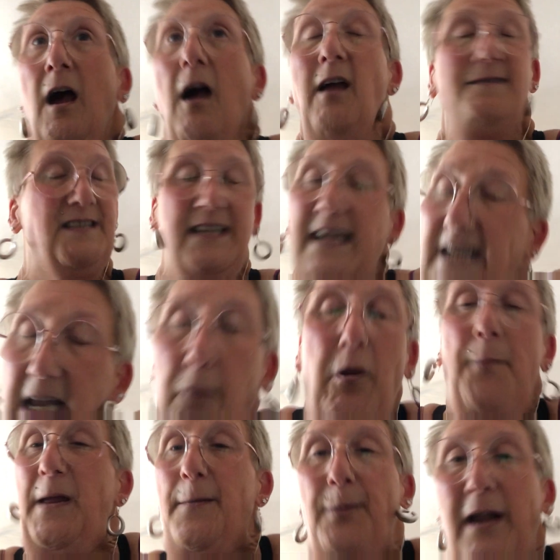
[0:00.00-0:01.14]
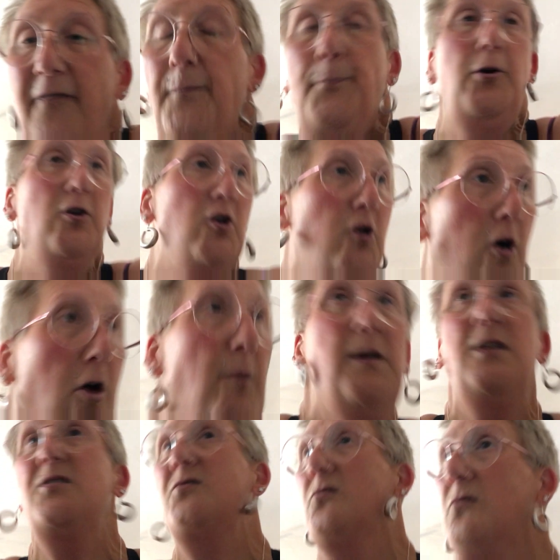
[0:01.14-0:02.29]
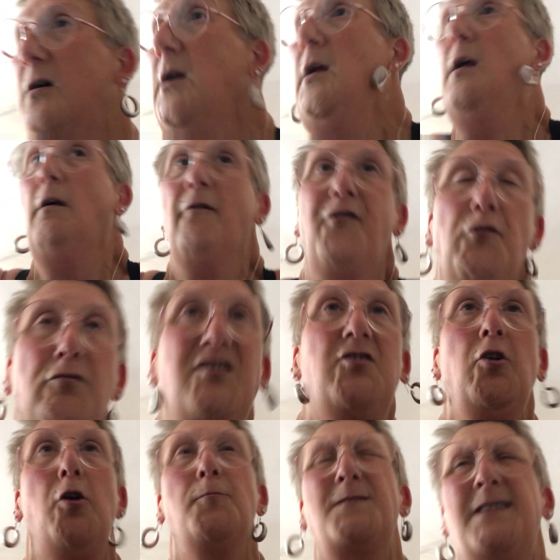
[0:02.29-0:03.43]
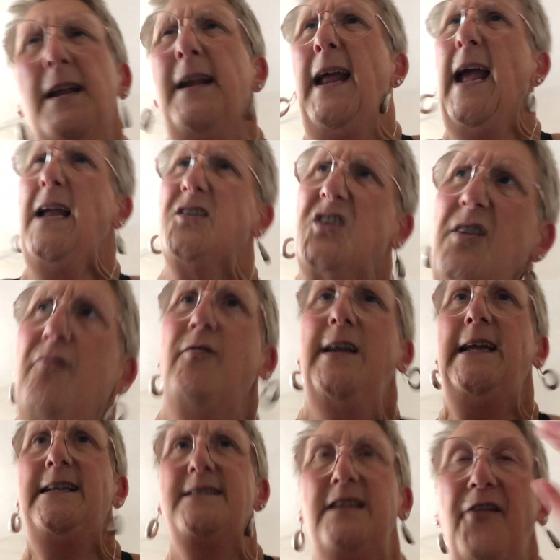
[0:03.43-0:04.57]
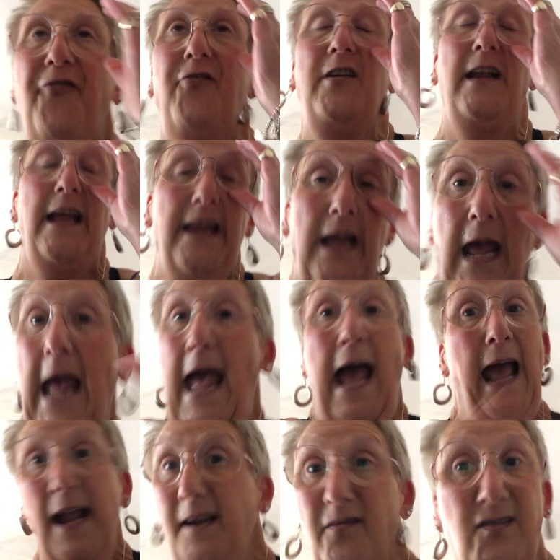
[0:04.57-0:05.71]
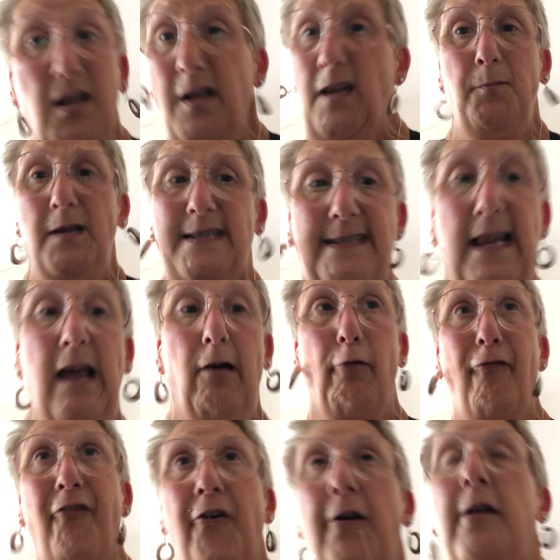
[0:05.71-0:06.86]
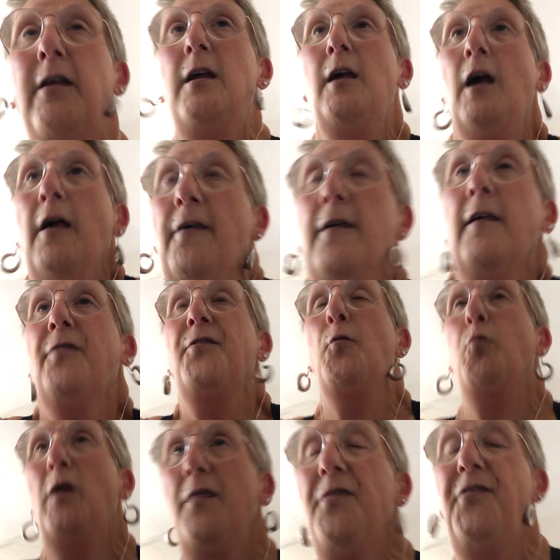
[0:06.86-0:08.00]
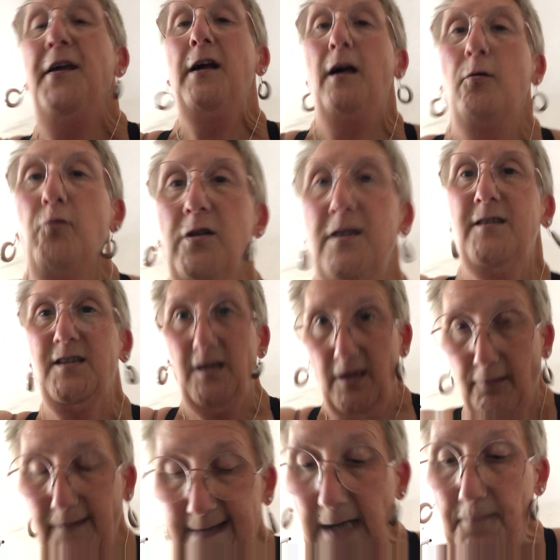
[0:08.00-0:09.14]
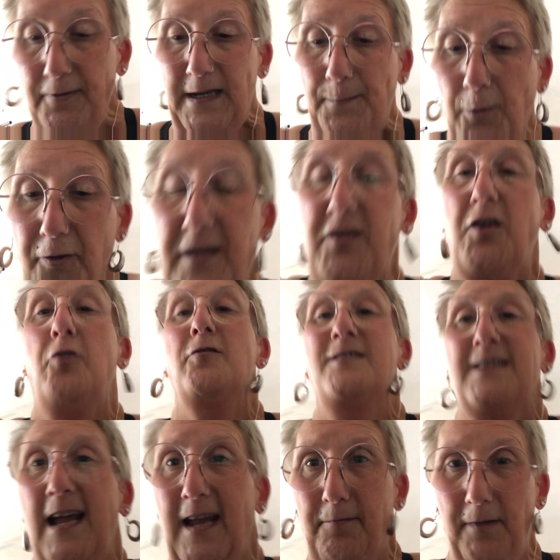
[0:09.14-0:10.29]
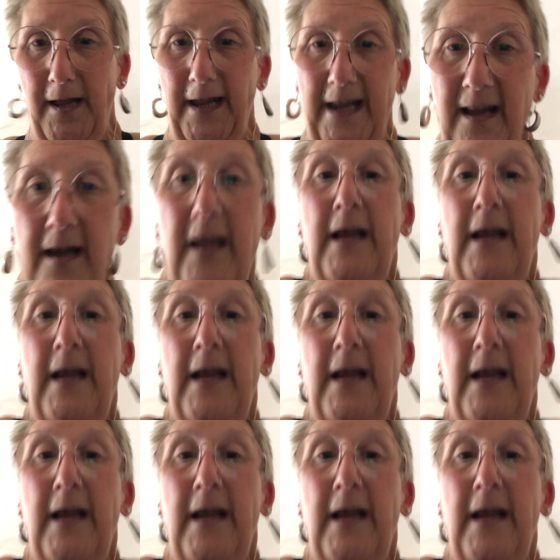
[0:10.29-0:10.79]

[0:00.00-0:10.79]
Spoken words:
I've seen it where people haven't put commas or full stops in. It actually reads differently, and I've done it myself. The one thing I wouldn't do if somebody bothered to contact me